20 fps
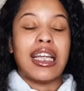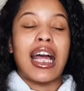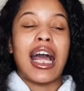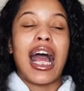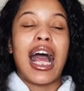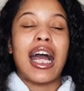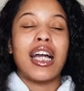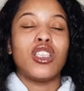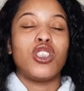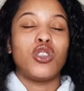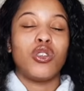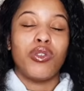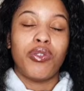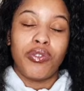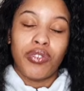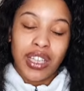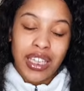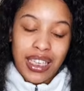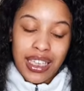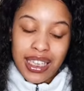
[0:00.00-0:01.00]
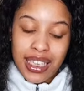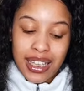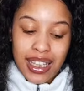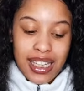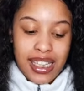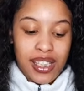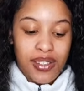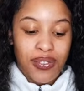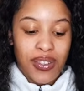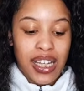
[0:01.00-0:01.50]
as you're thinking
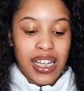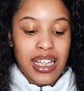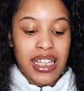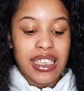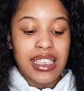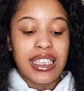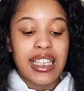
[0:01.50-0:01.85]
these things.